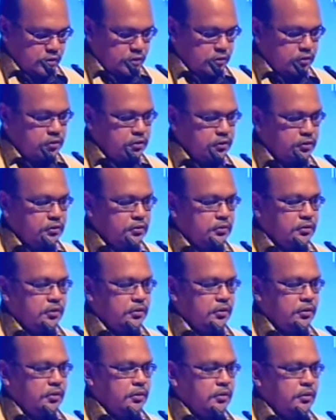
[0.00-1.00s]
just
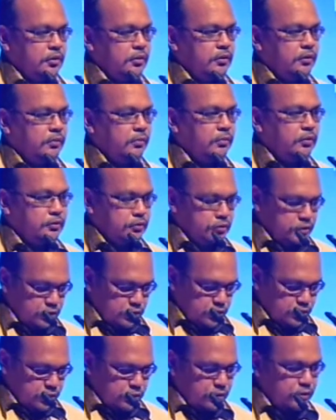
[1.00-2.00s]
want to
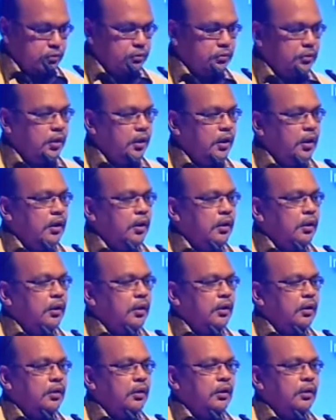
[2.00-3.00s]
show you
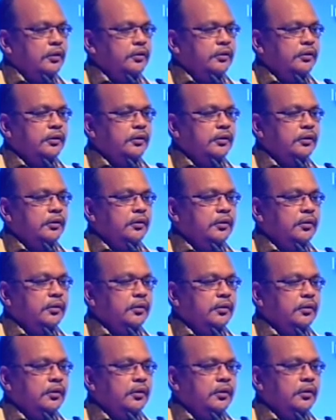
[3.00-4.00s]
the.